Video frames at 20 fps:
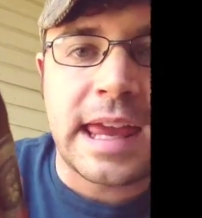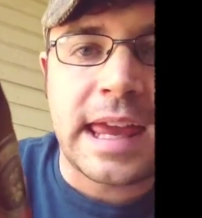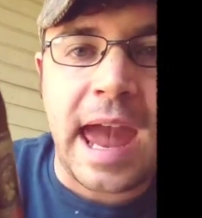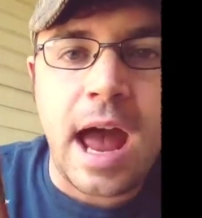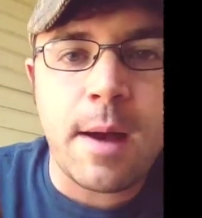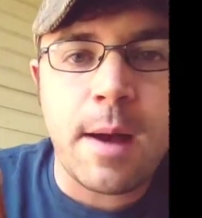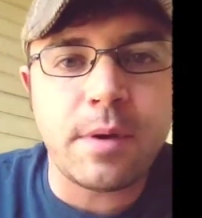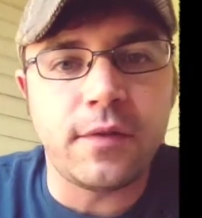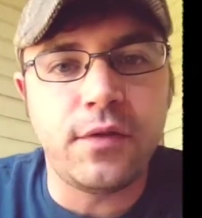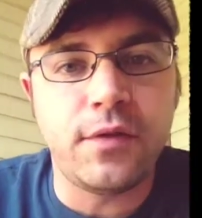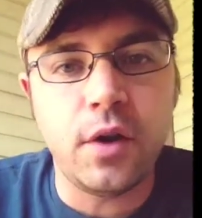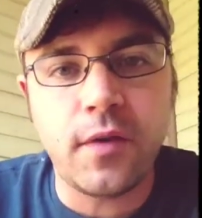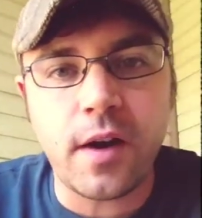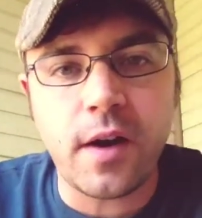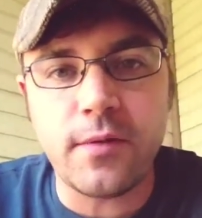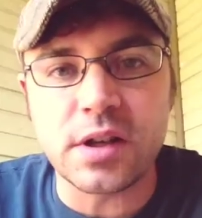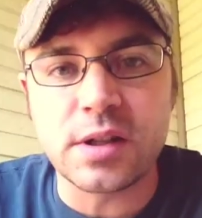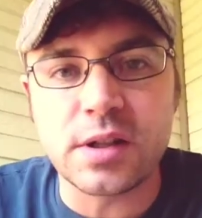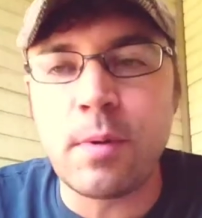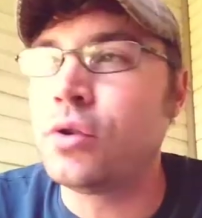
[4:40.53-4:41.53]
cap, if you've
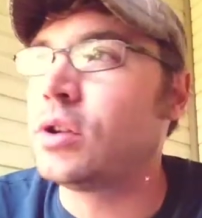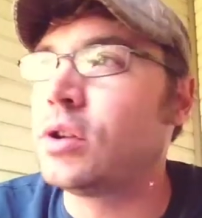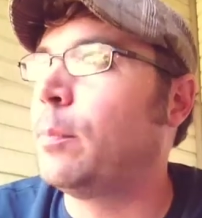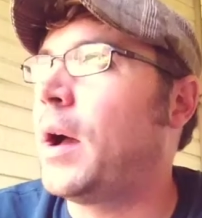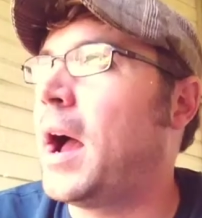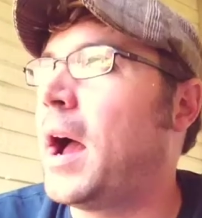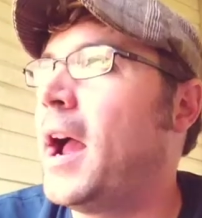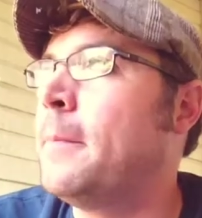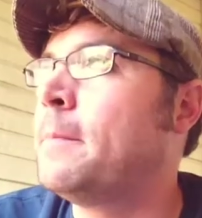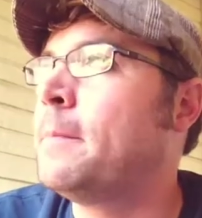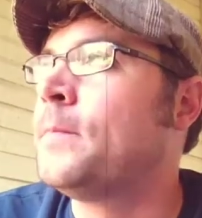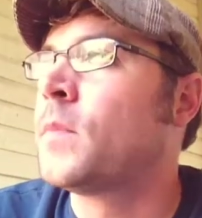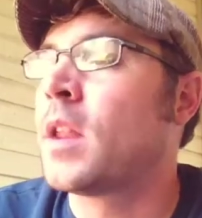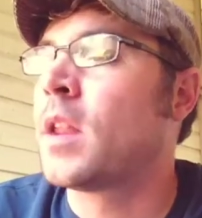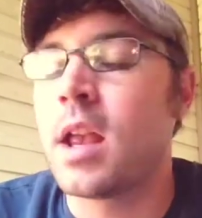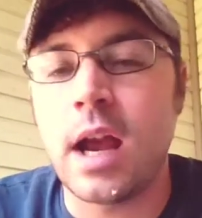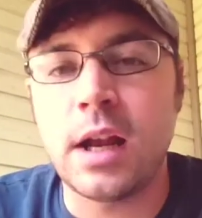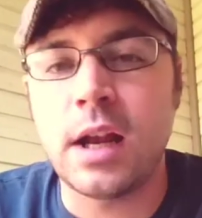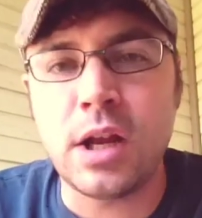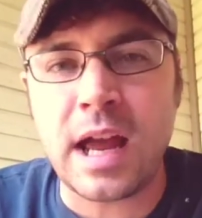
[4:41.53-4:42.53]
ever smoked a pipe,
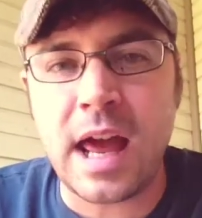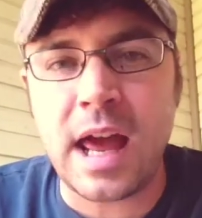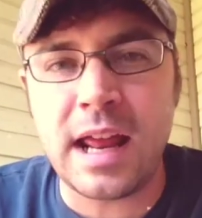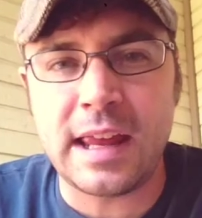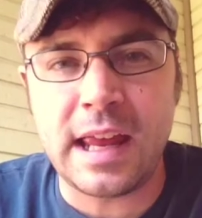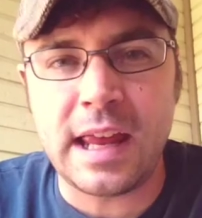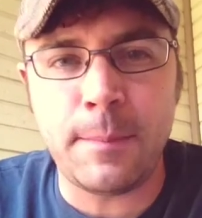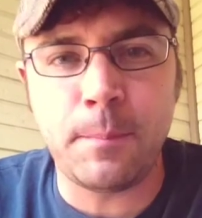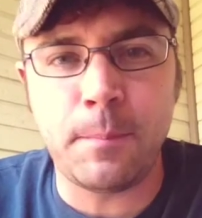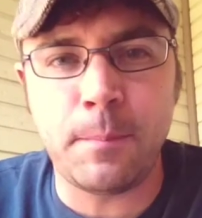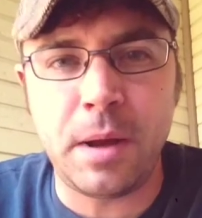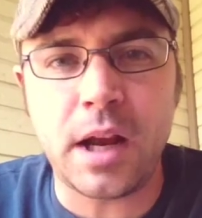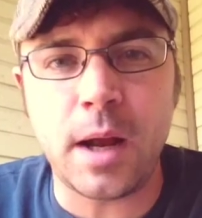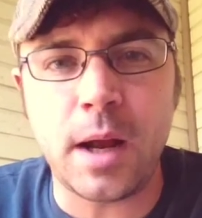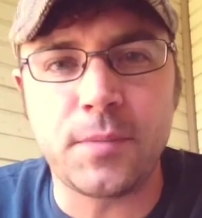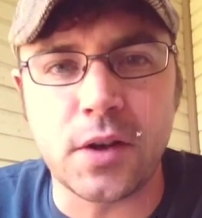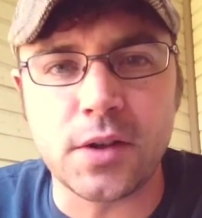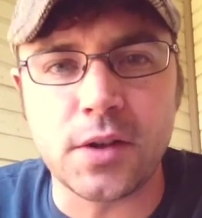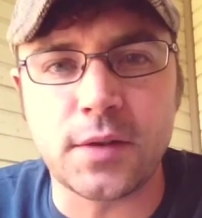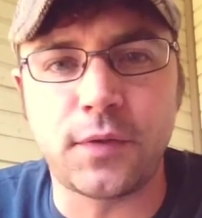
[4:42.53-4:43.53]
and you kind of pick
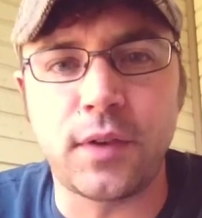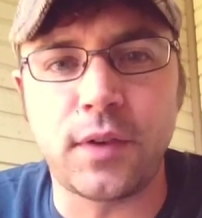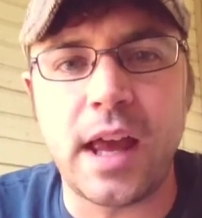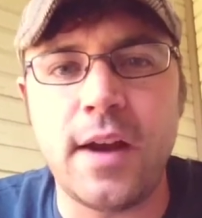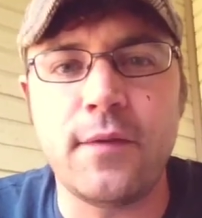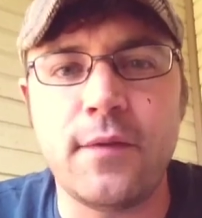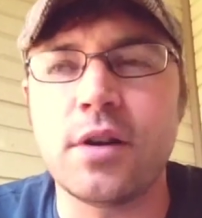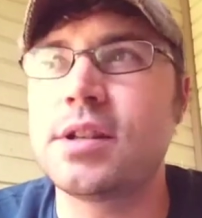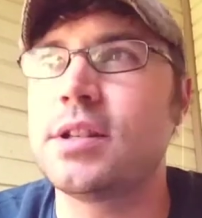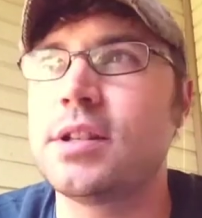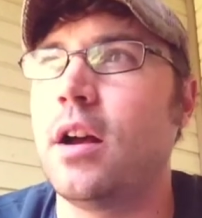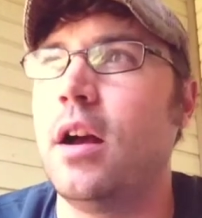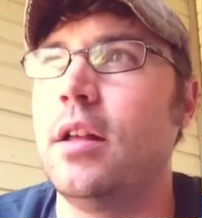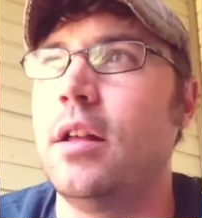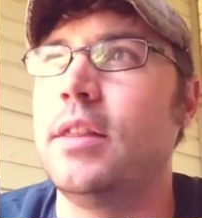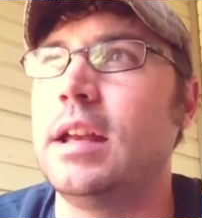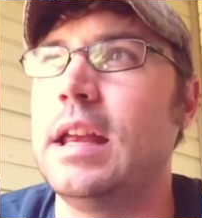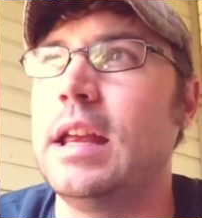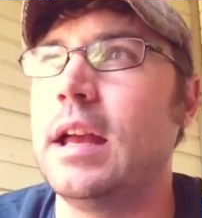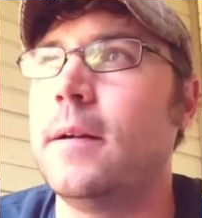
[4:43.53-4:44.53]
up those flavors
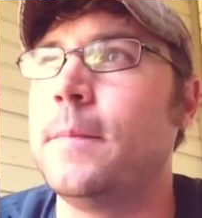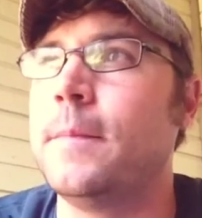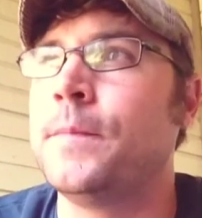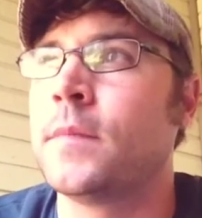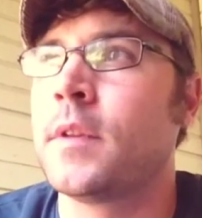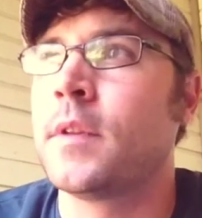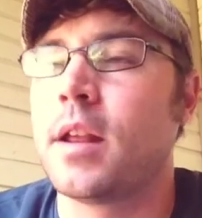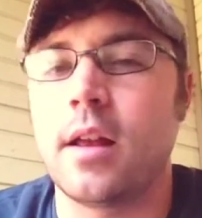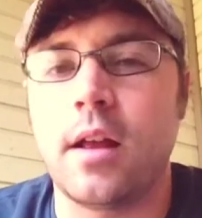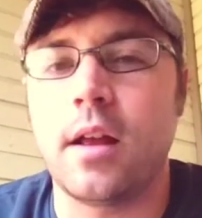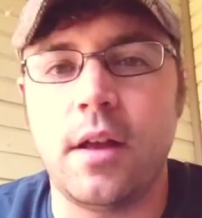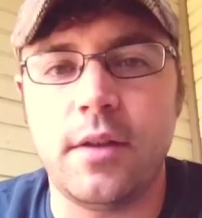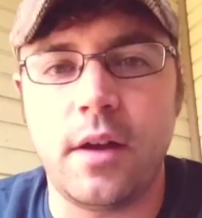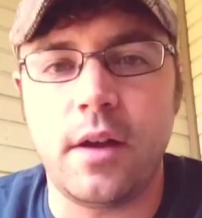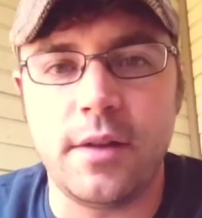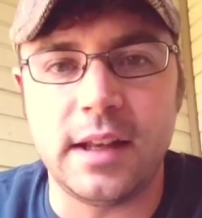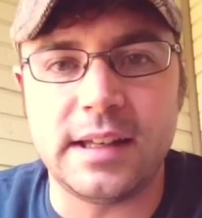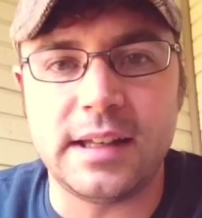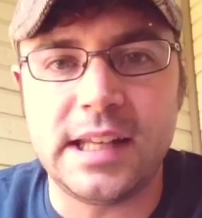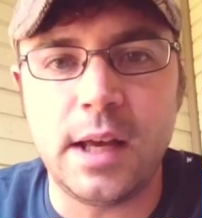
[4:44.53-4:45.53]
on the
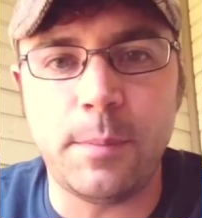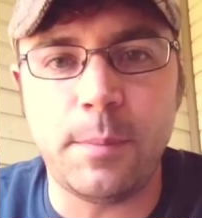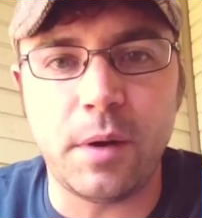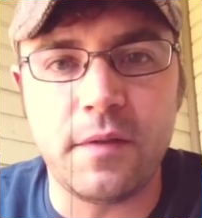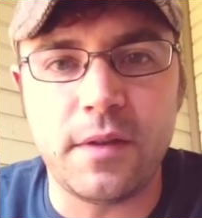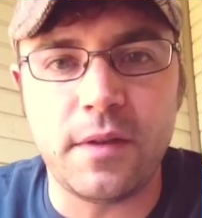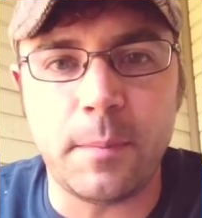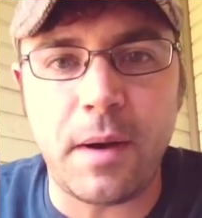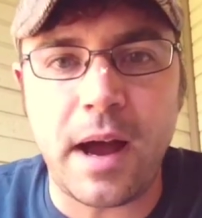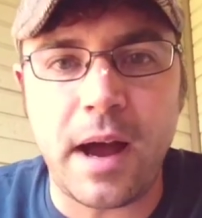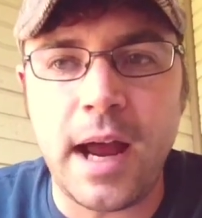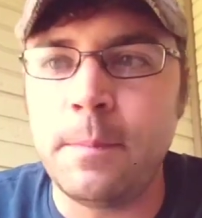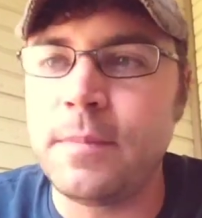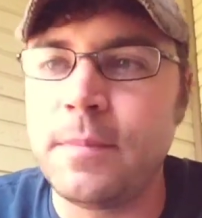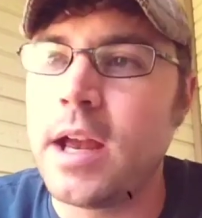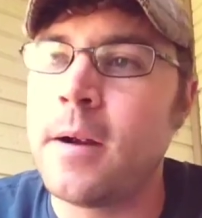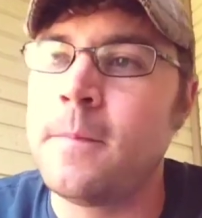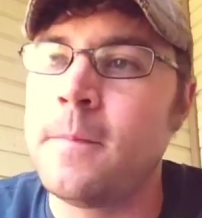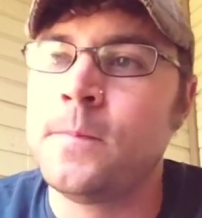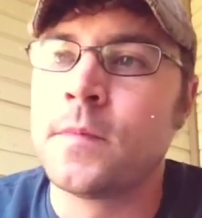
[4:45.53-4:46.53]
tip of the pipe
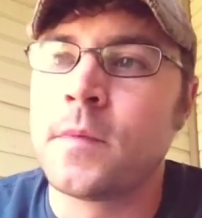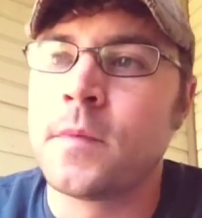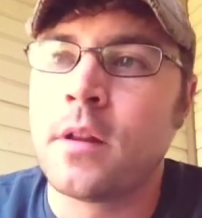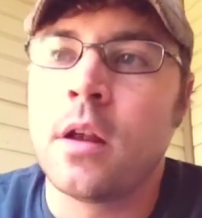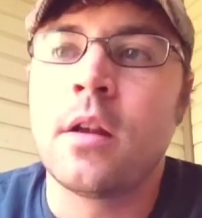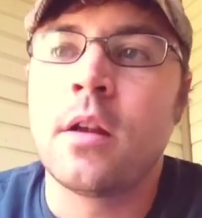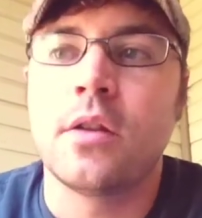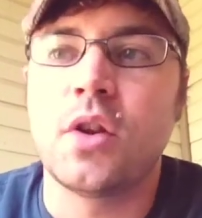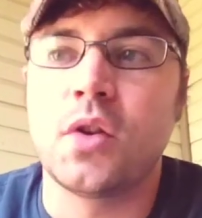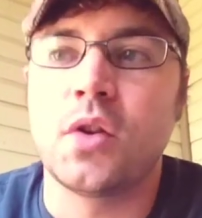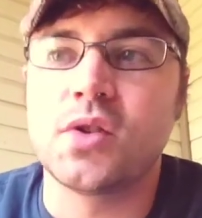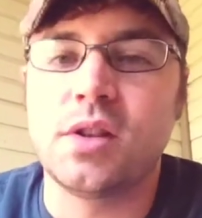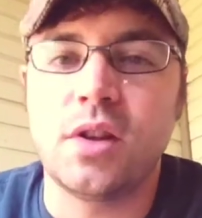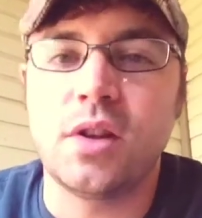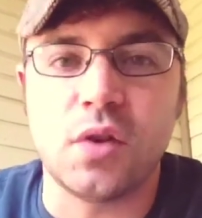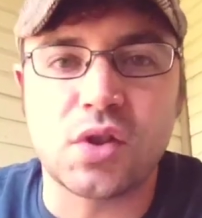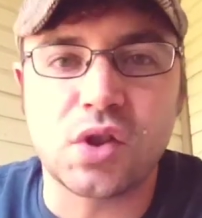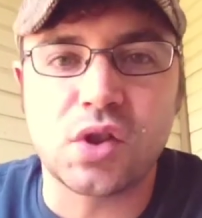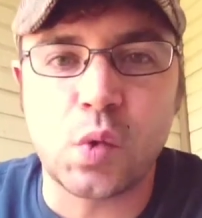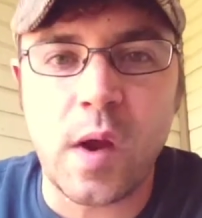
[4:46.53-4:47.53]
there,
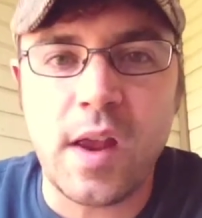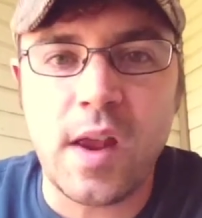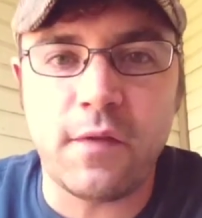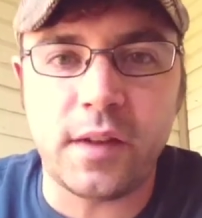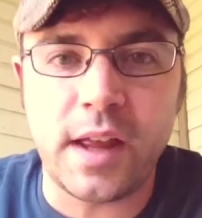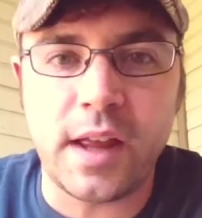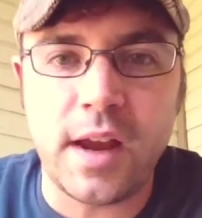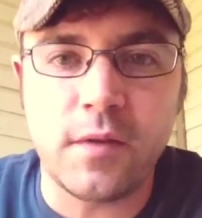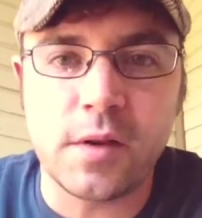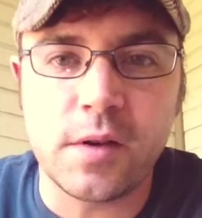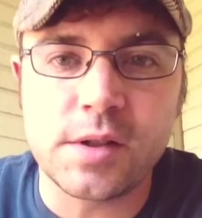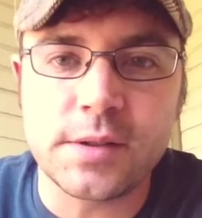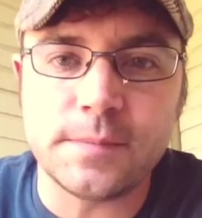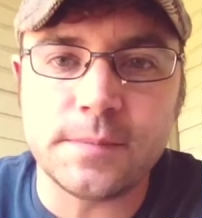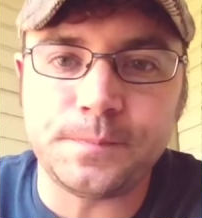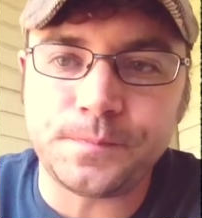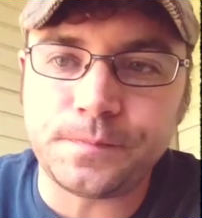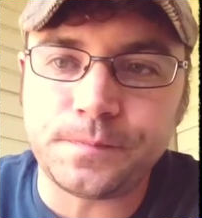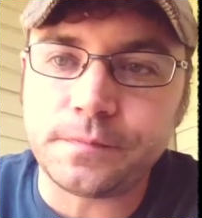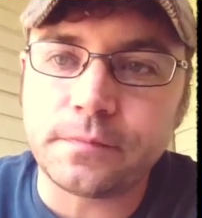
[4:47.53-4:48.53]
those sweet flavors,
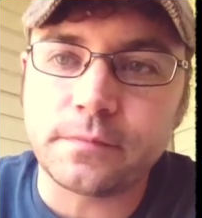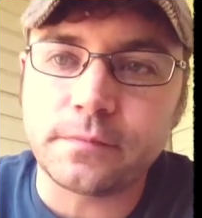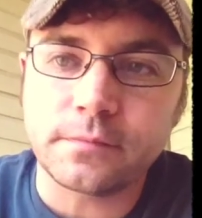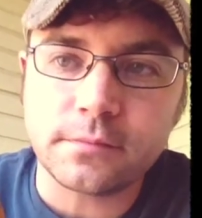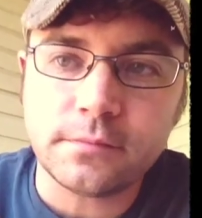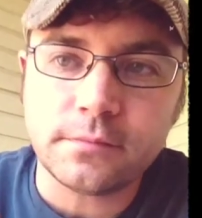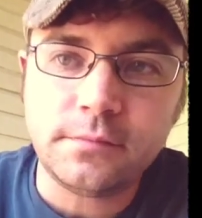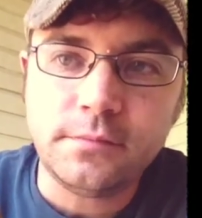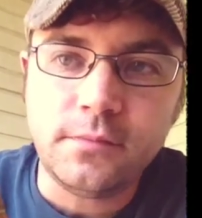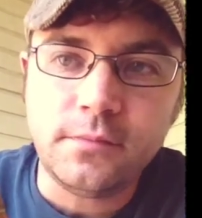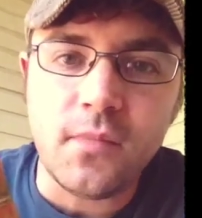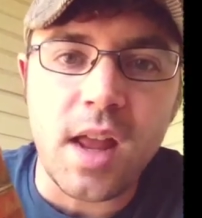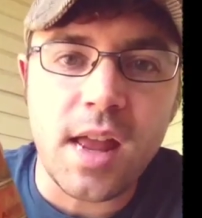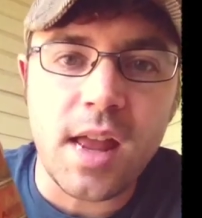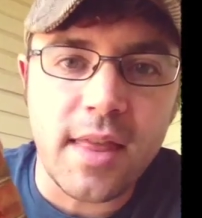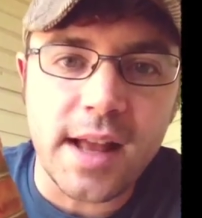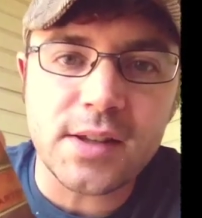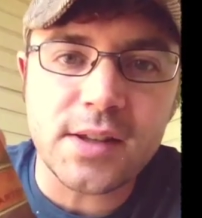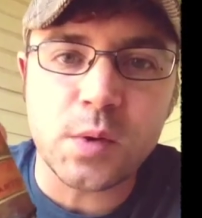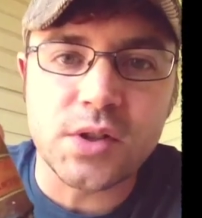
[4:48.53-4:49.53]

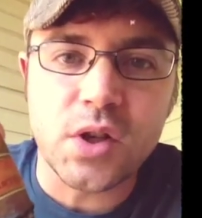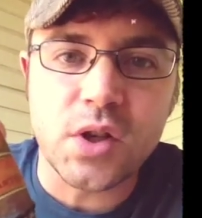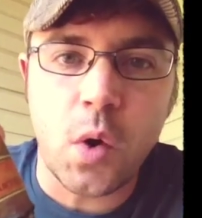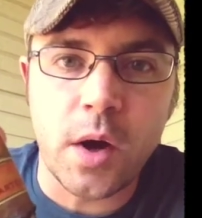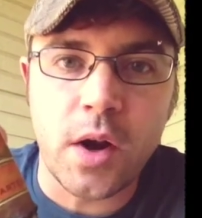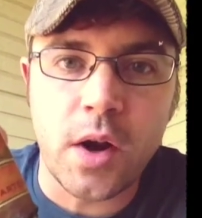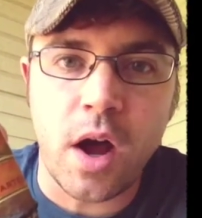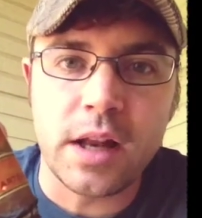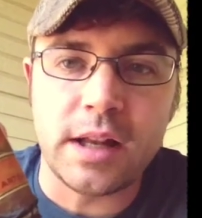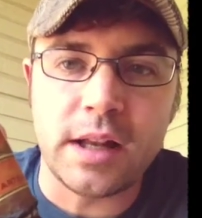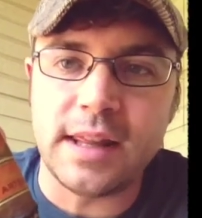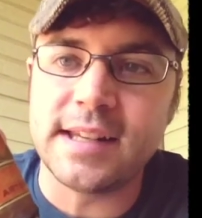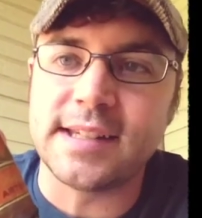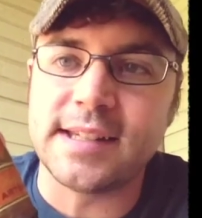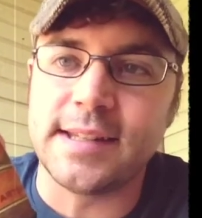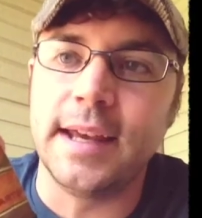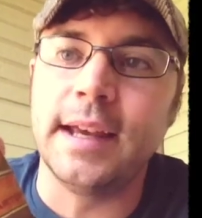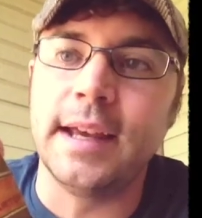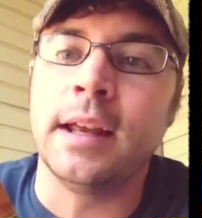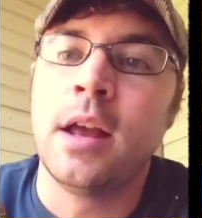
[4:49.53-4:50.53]
that's what's going on in
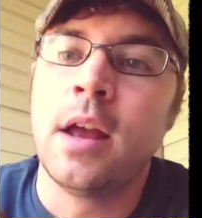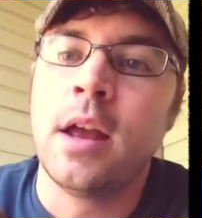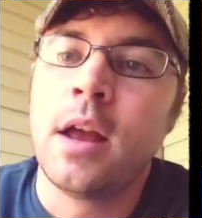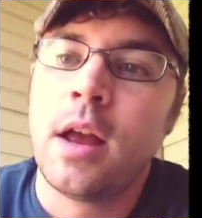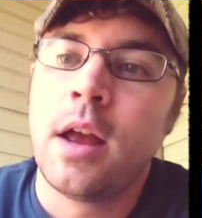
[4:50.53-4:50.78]
this thing.